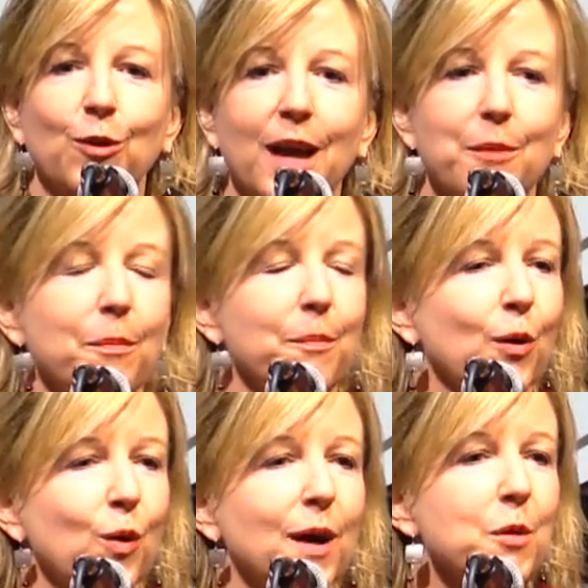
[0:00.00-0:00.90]
Okay,
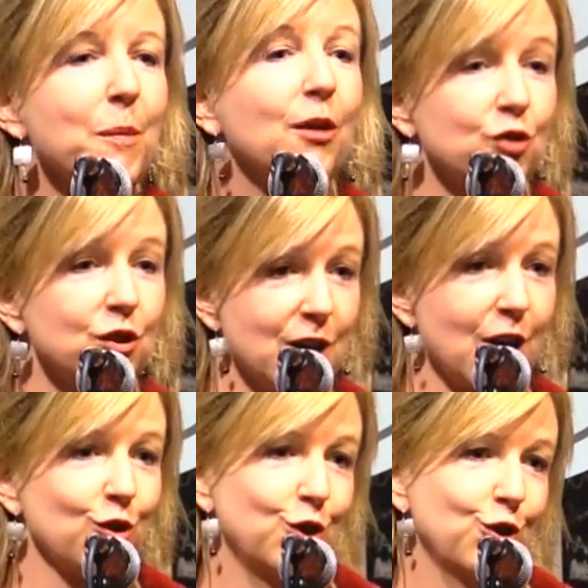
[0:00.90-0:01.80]
but what I'm about to
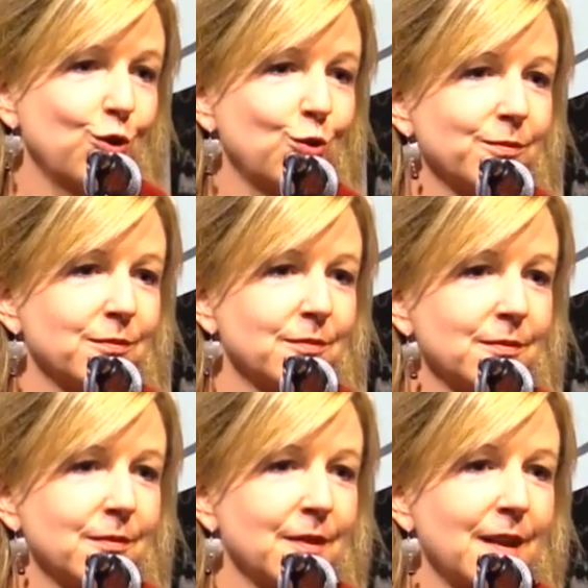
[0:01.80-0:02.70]
tell you,
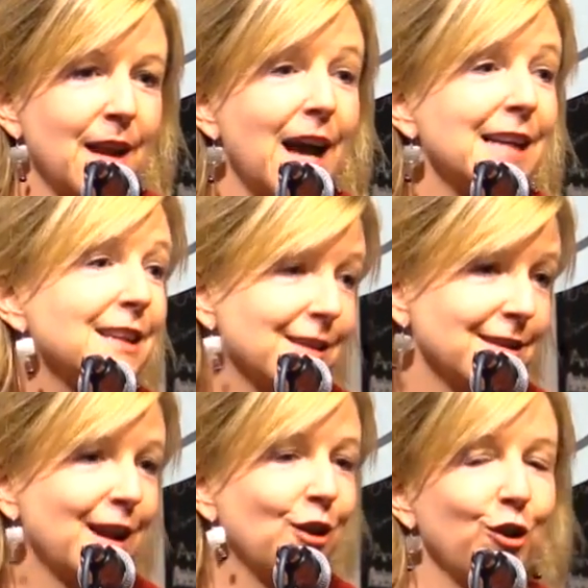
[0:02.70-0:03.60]
I didn't
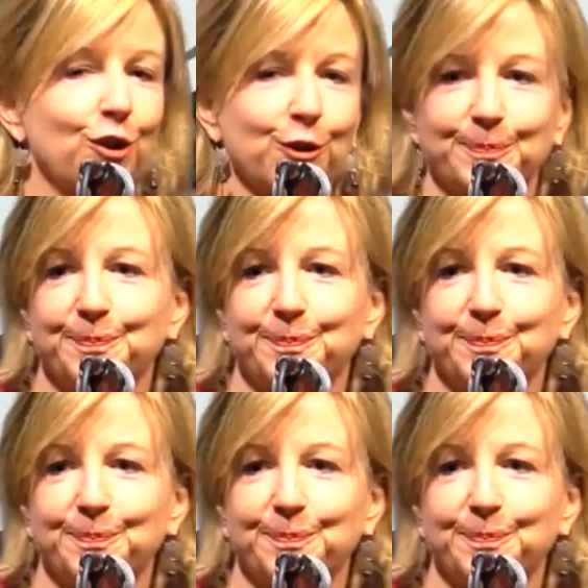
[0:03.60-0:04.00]
tell her.